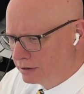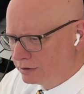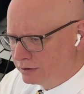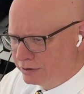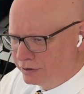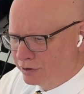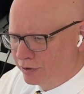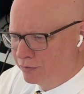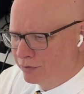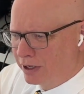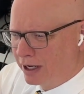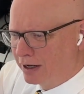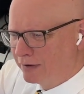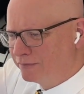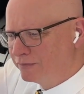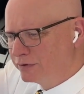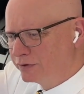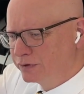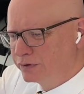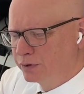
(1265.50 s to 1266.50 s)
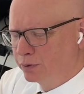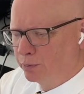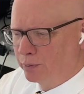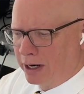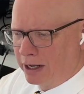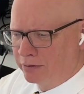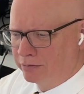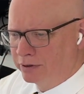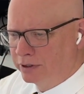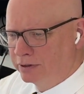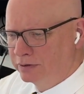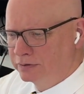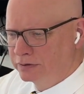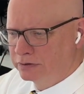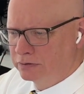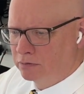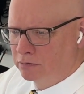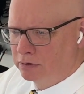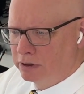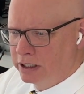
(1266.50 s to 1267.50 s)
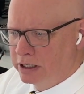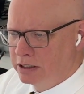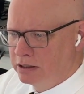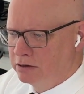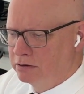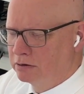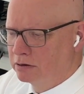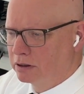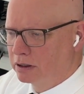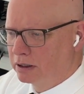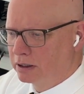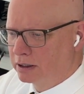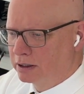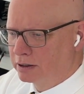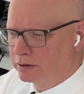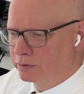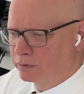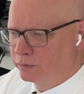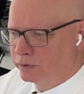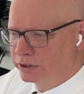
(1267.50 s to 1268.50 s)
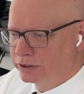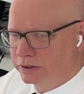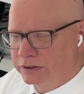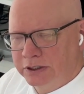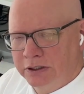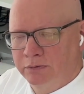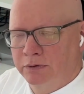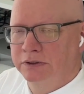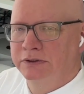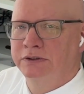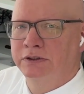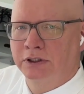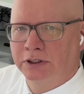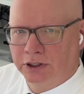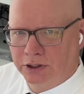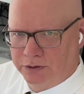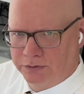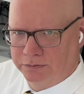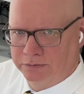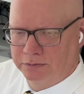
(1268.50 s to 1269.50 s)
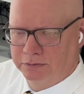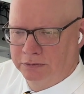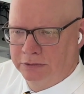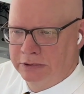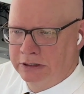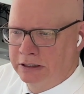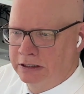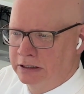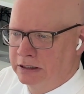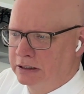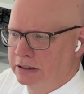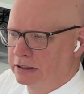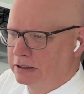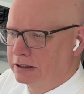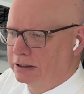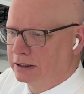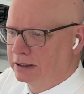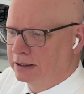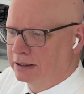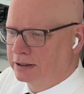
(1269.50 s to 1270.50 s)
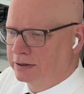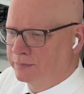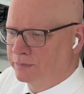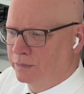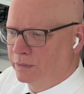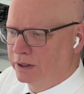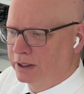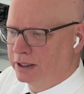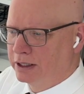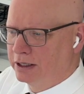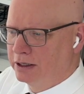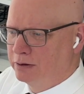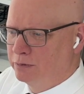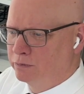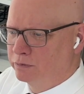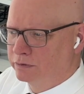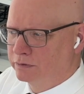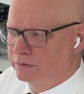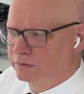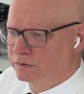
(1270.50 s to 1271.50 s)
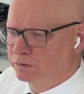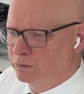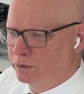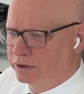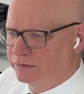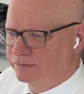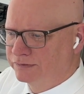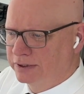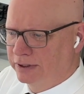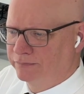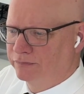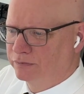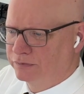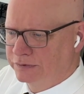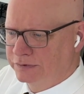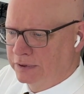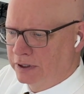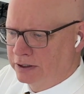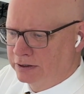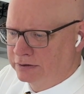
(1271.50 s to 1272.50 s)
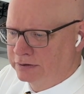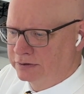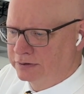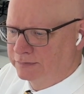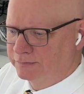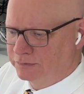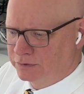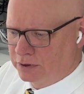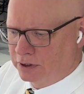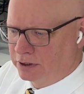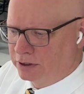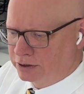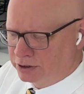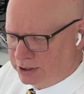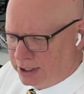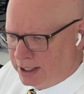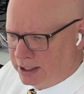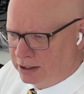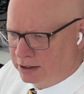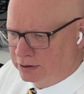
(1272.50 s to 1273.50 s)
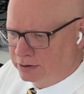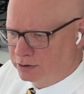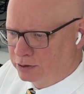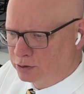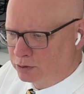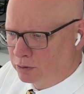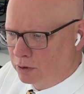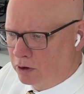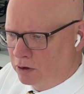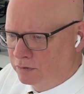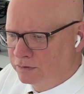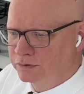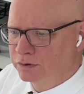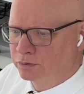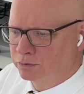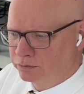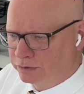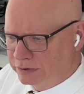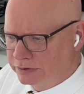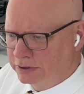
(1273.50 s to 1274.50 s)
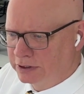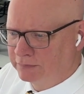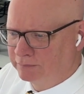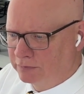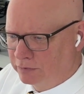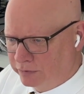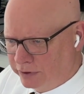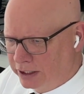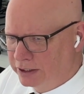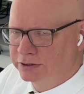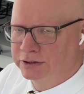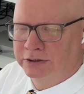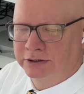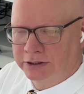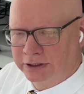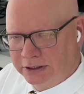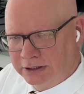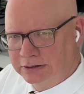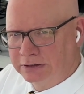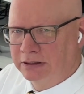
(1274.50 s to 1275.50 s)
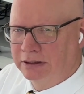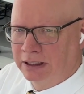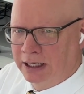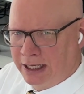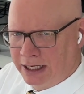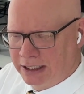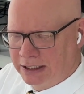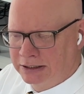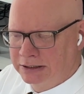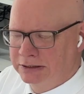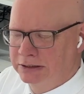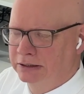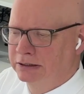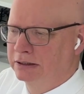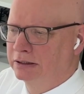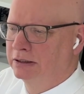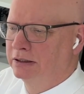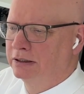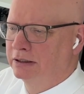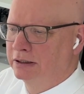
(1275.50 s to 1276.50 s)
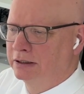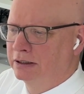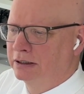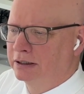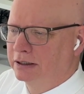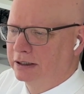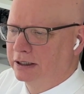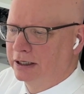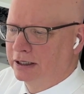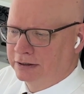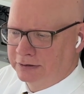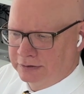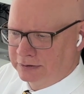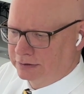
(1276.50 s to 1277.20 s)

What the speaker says: don't have the surrounding story, which is he wasn't alone. He was one of several sons of John and Janet who also received location tickets and land, and